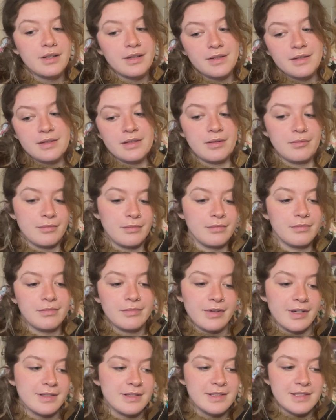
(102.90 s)
some
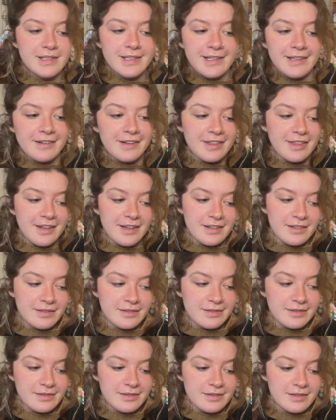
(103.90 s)
presents here and there,
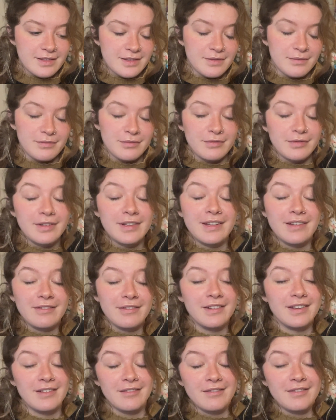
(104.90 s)
some
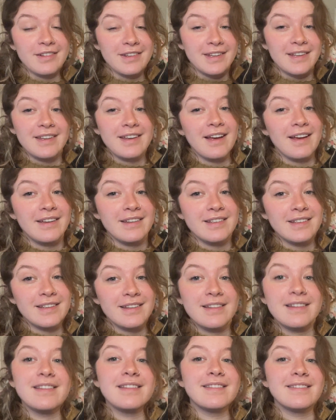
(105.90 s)
really kind
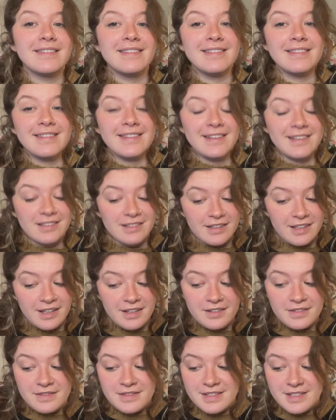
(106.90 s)
little
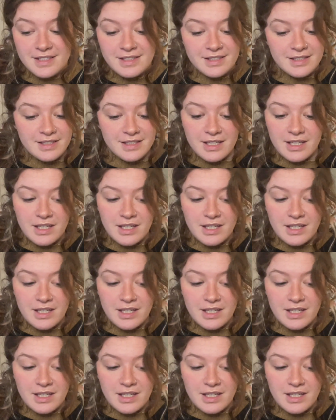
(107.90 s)
gifts, and